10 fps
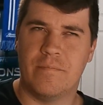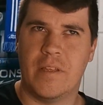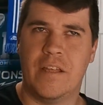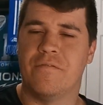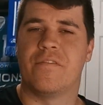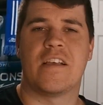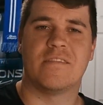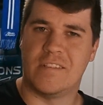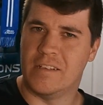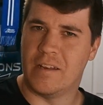
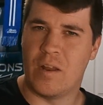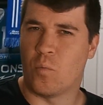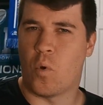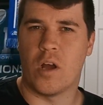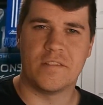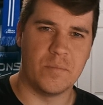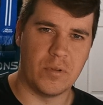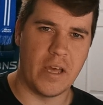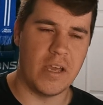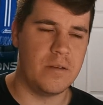invested and want to
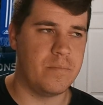play it.